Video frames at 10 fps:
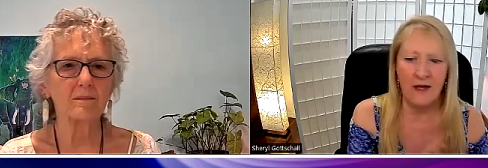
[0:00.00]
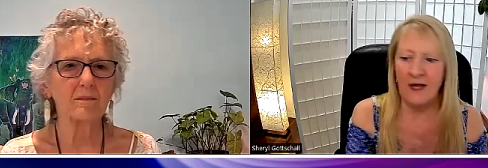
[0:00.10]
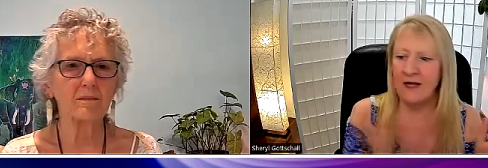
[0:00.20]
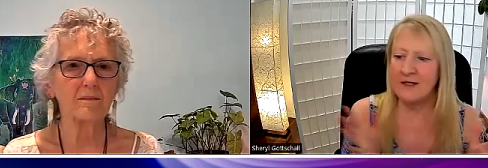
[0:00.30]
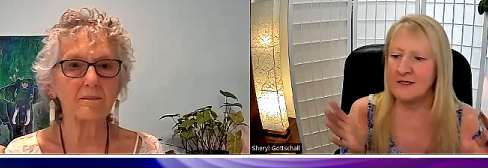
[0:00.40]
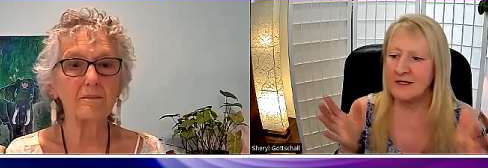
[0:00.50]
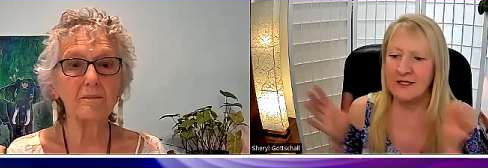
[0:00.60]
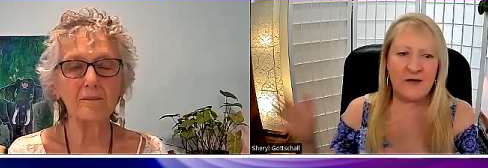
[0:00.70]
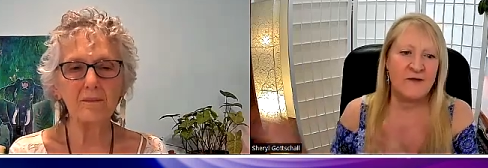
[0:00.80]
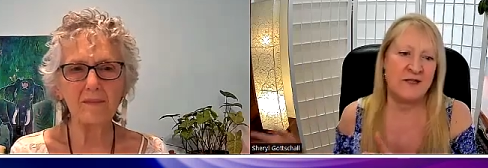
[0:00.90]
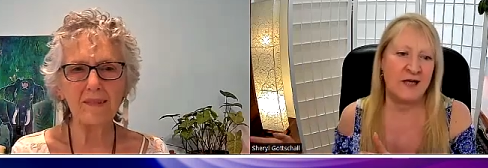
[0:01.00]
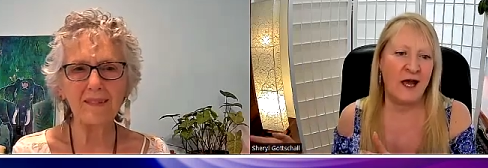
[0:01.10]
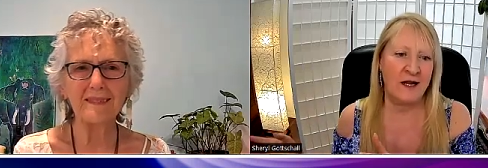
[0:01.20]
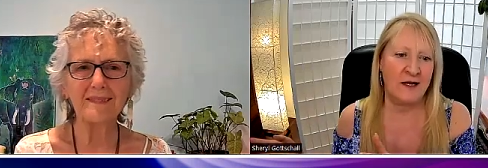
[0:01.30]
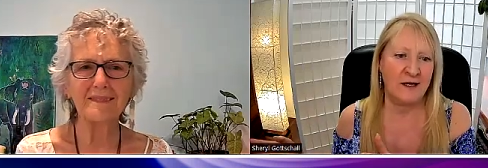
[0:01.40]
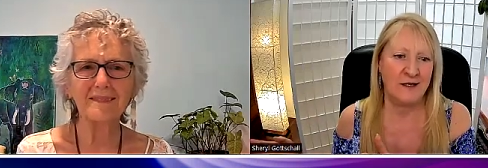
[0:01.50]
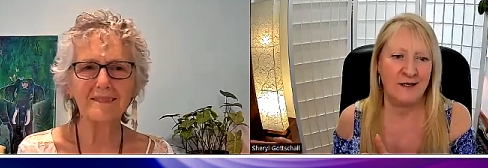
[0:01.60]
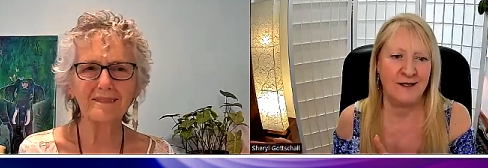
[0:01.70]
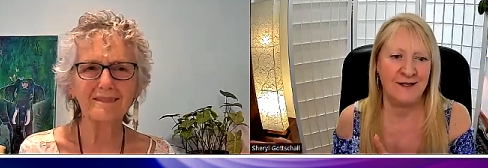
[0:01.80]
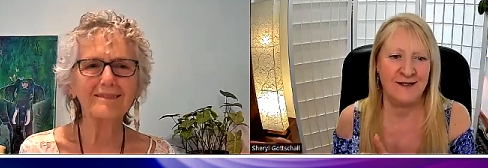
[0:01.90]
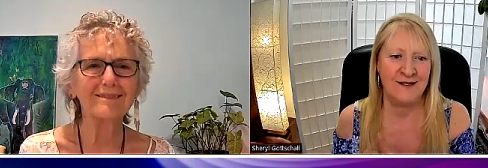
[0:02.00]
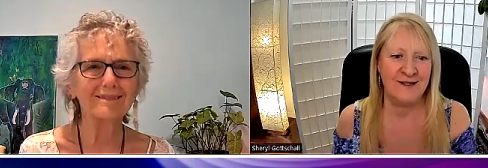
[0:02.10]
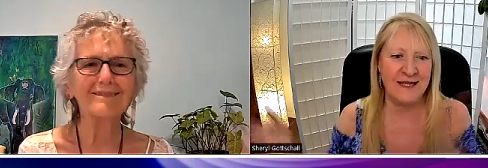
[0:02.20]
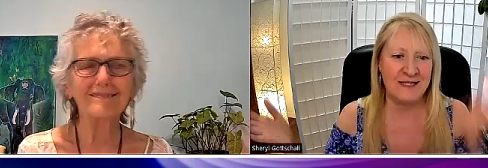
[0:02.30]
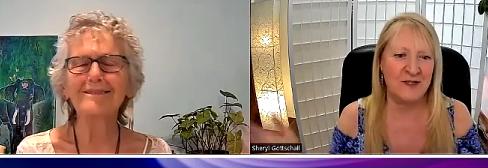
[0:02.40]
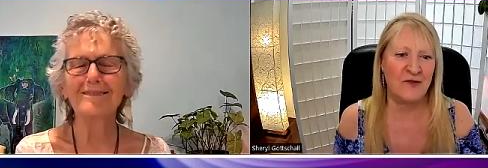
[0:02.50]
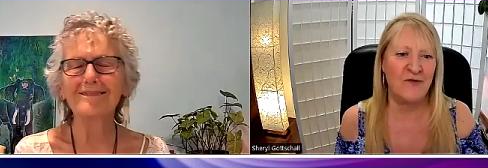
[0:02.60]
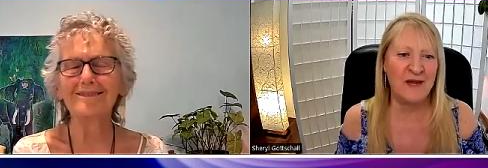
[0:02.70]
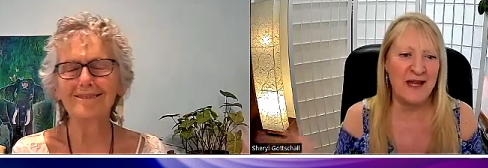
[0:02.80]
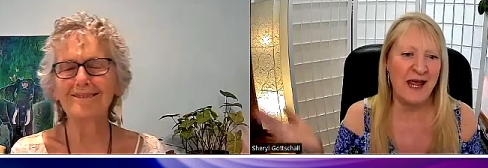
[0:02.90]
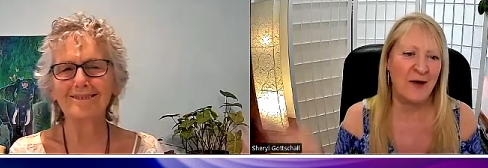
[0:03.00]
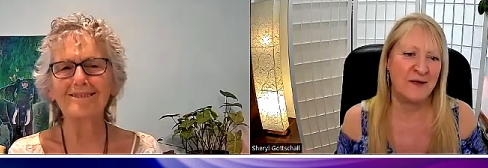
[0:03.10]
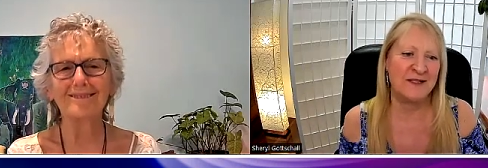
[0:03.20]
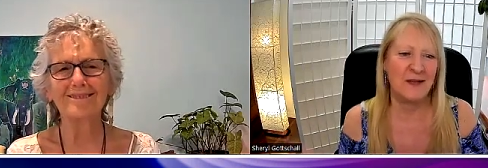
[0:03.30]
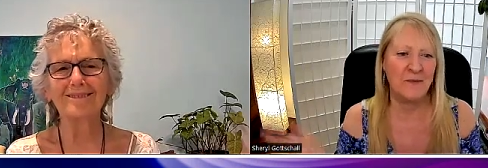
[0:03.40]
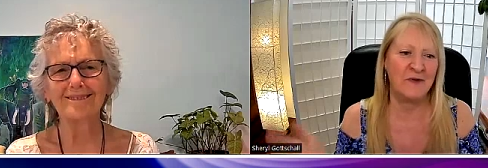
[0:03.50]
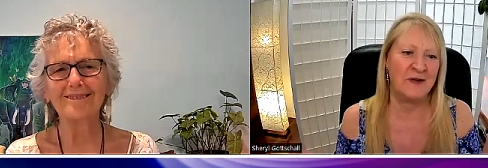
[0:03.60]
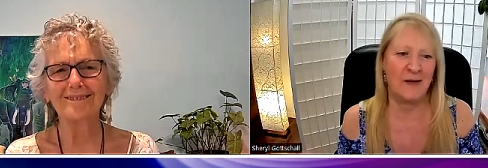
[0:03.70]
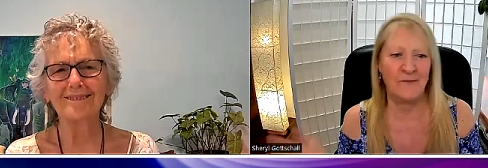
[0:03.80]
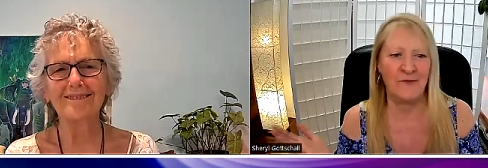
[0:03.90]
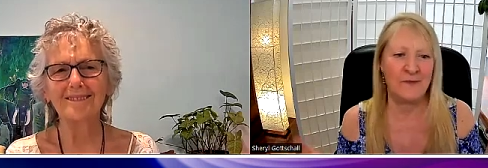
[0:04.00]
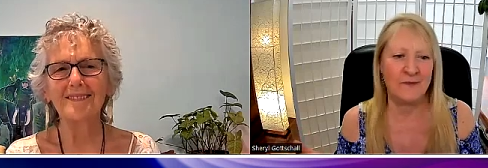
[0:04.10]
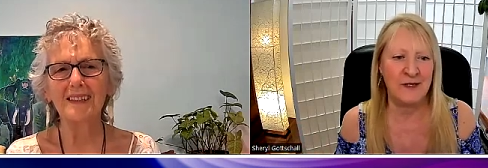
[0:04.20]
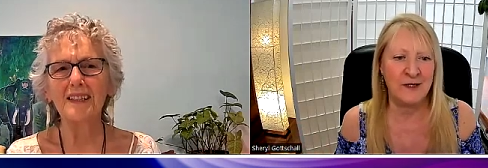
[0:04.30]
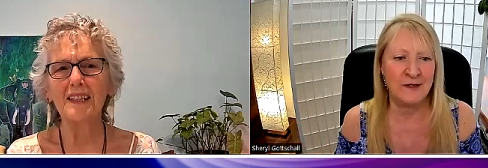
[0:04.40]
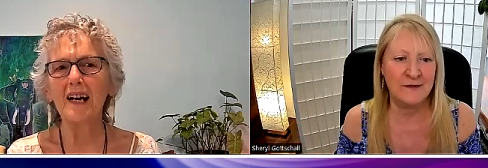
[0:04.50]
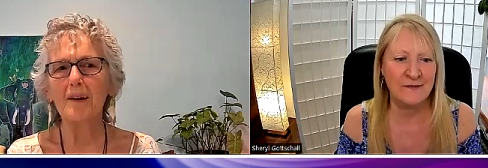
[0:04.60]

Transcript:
Speaker 1: and give and take that's for me how it sums it up you know yeah,